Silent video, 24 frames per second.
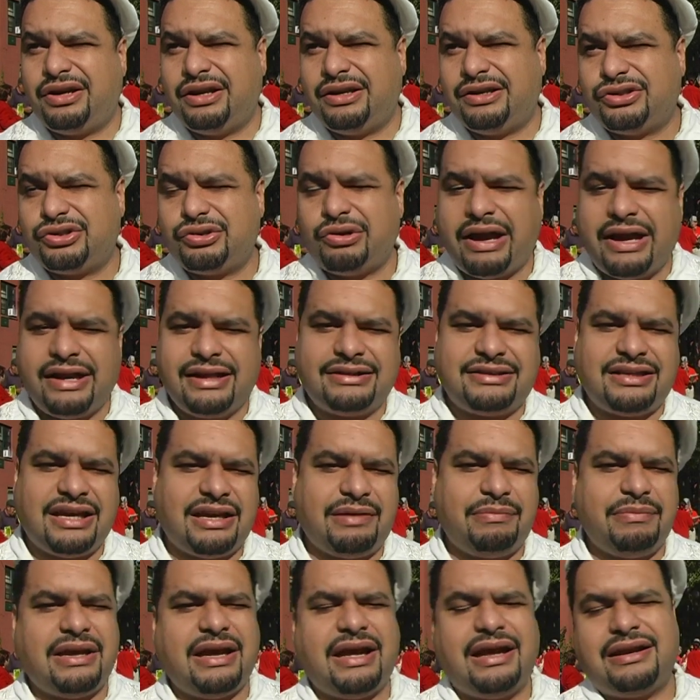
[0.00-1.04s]
going to try to
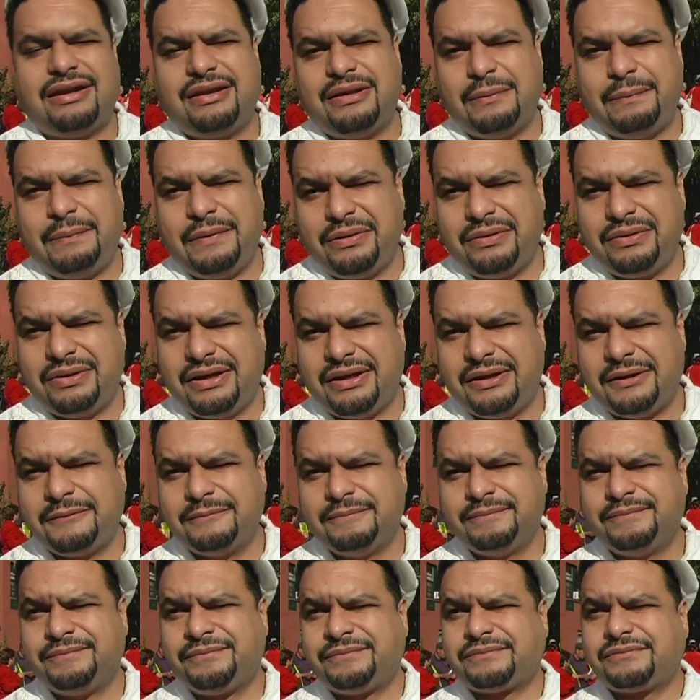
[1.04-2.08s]
take me out of the building,
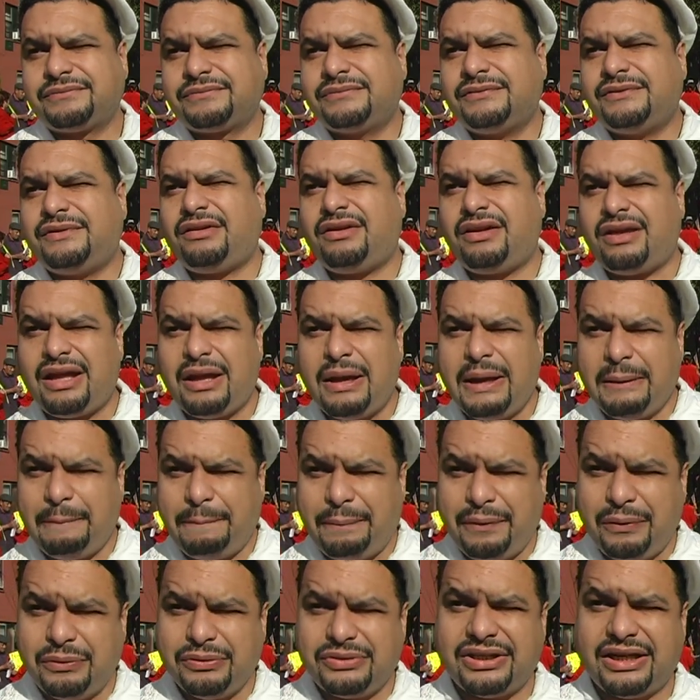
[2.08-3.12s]

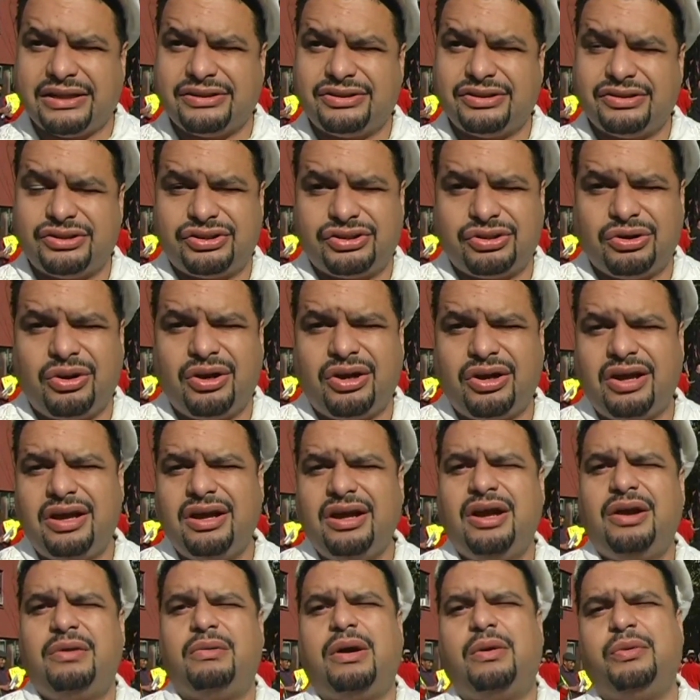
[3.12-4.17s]
protesters saw
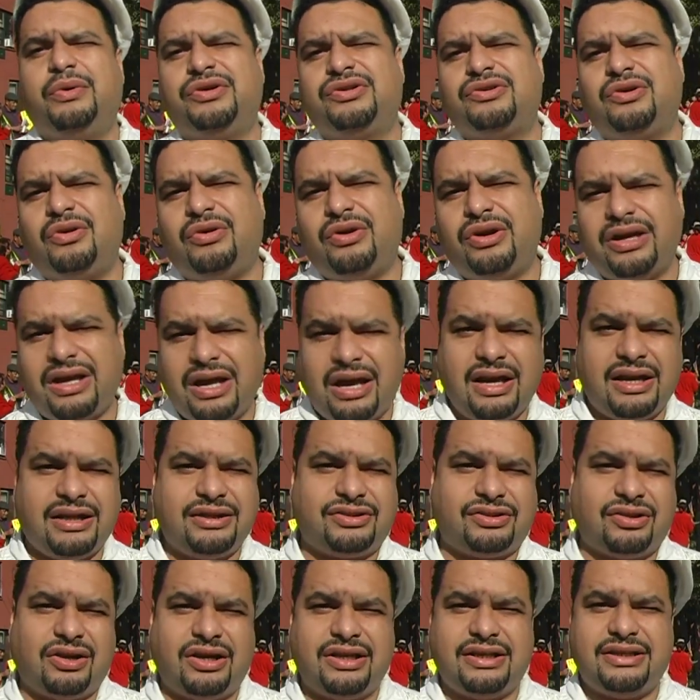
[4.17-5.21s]
what was going on
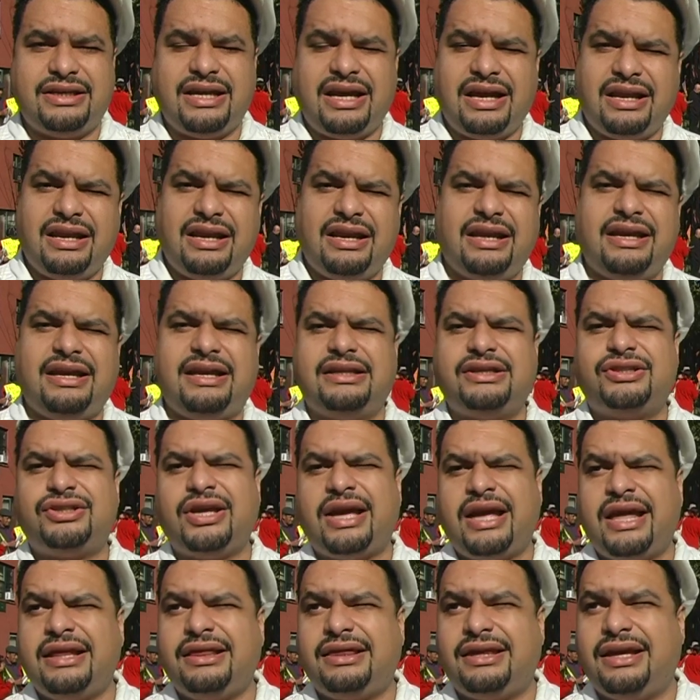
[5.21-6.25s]
and started yelling and
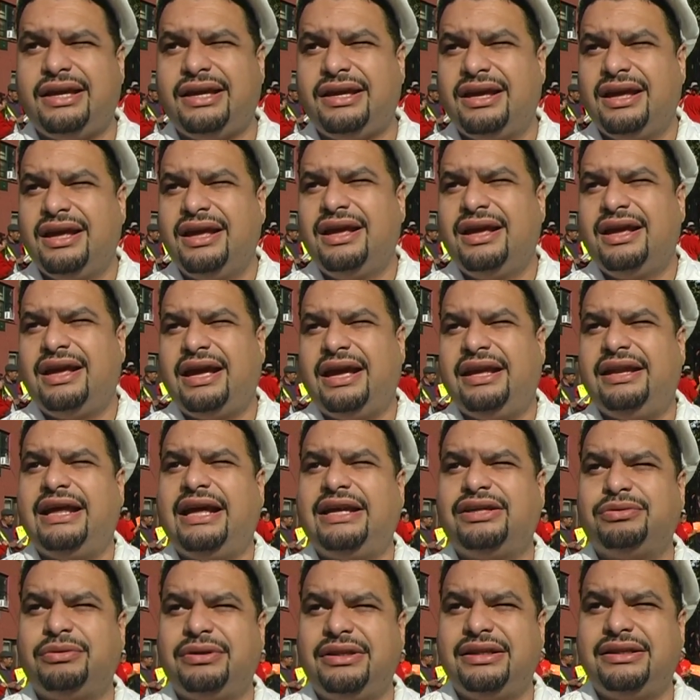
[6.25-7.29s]
chanting. And
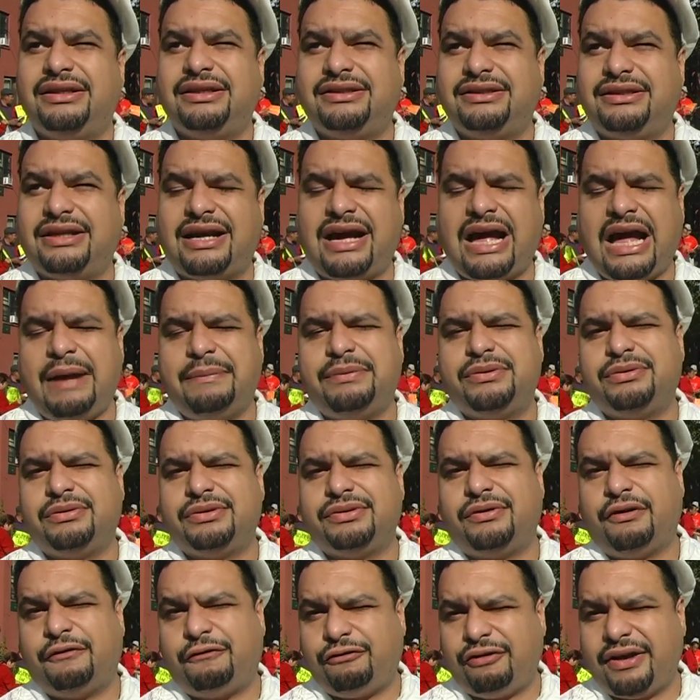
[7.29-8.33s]
that's when the cops were
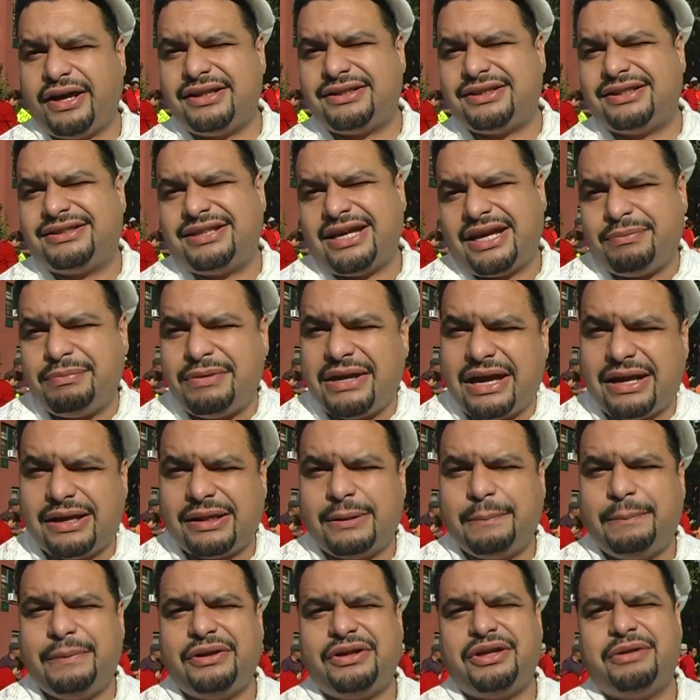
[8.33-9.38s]
afraid to take me out
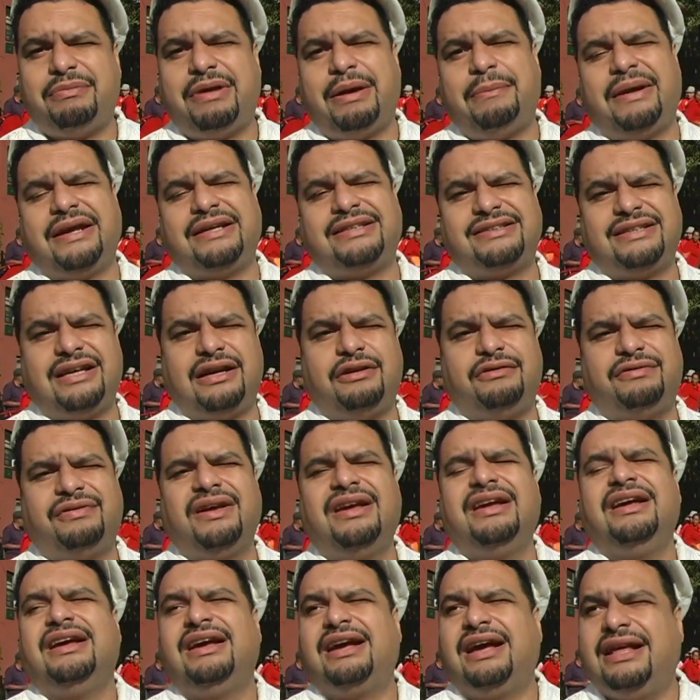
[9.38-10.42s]
of the building by myself.
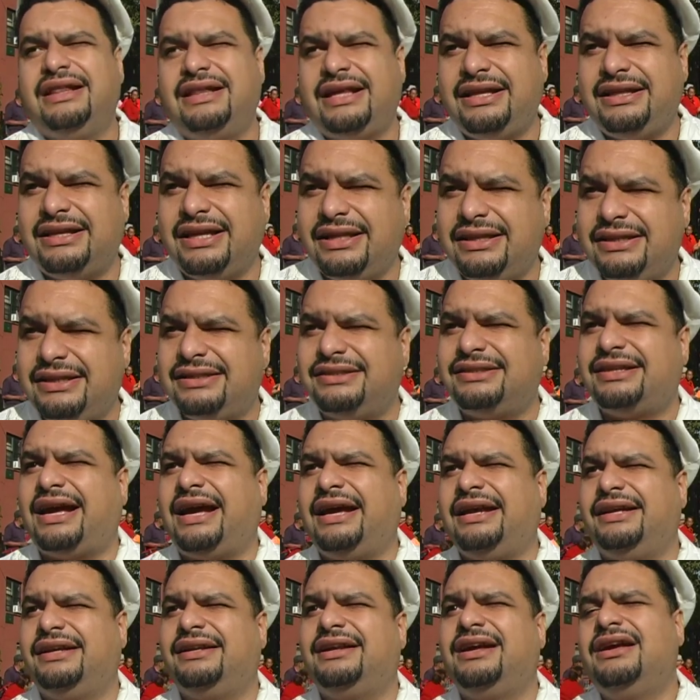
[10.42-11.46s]
And they then
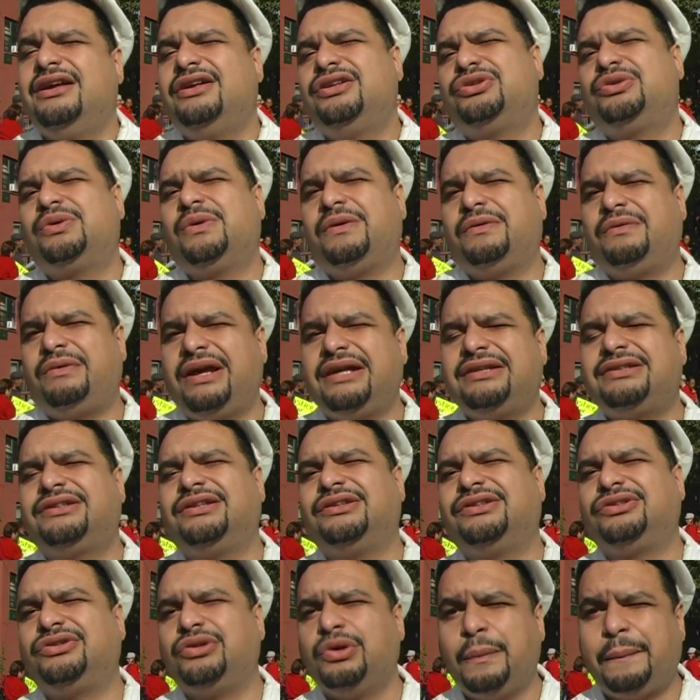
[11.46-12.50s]
decided to arrest
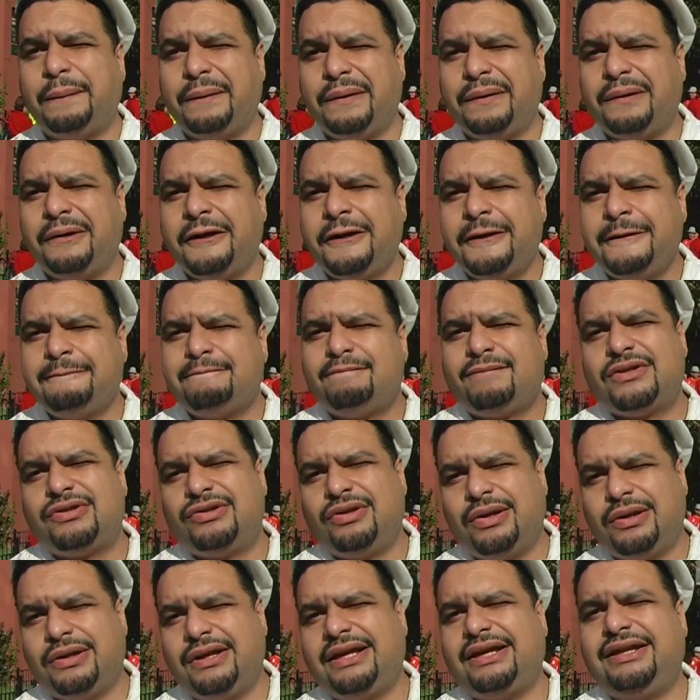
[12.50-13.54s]
the super,
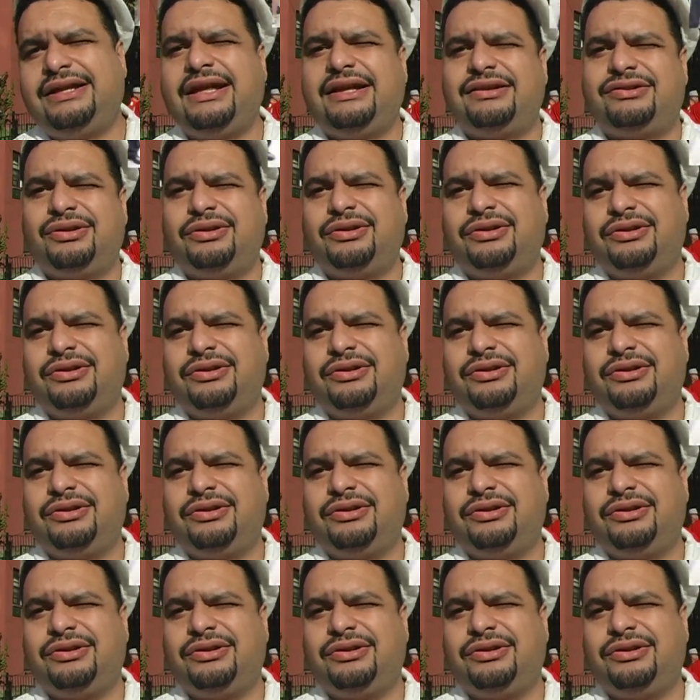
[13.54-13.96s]
so they